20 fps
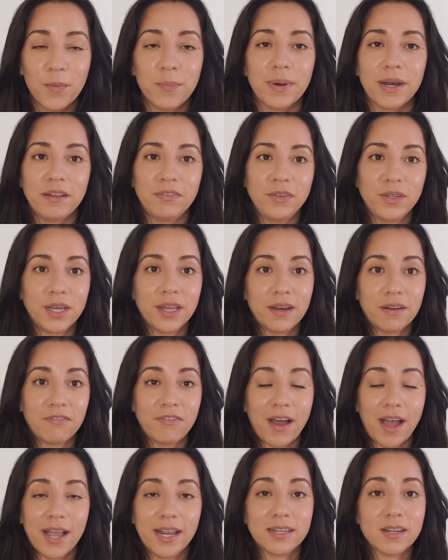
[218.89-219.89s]
but if you can
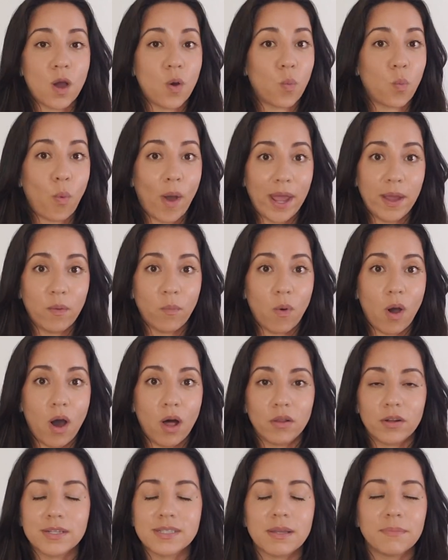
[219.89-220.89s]
find a white wall
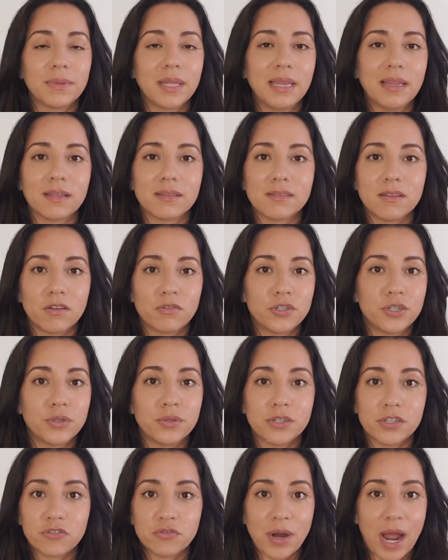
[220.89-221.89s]
or something that's not too
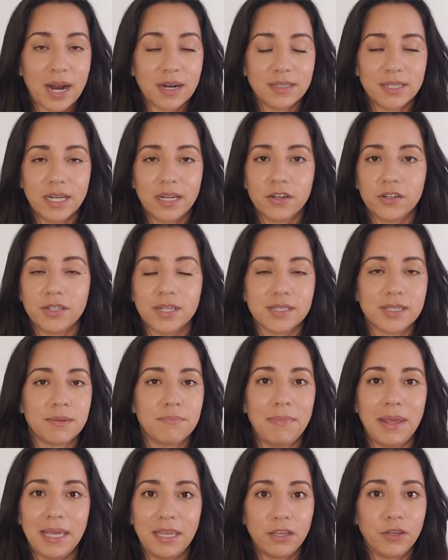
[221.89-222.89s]
distracting or doesn't
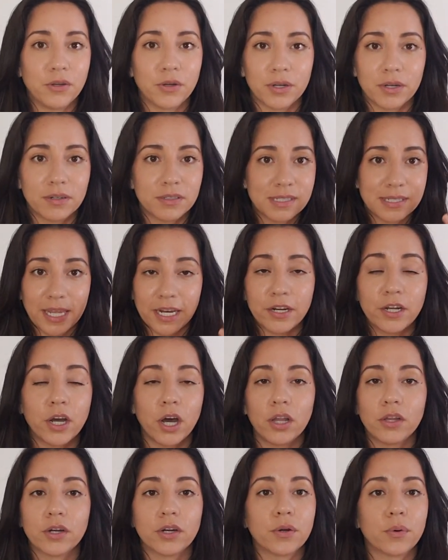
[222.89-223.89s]
make your skin
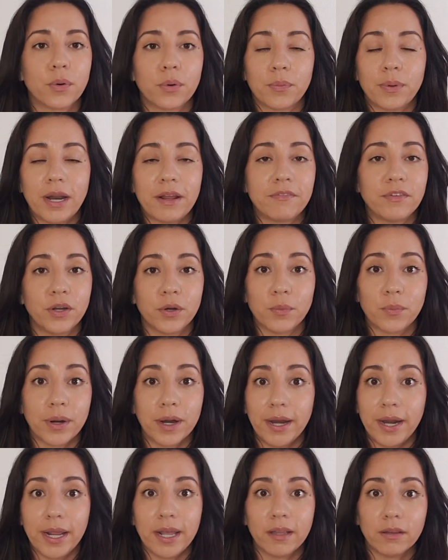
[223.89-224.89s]
color or whatever you're
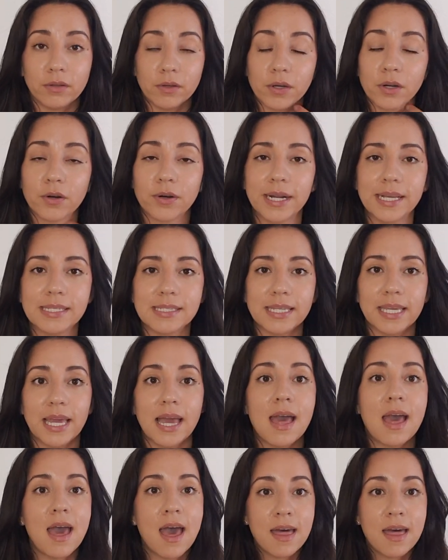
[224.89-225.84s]
wearing look crazy,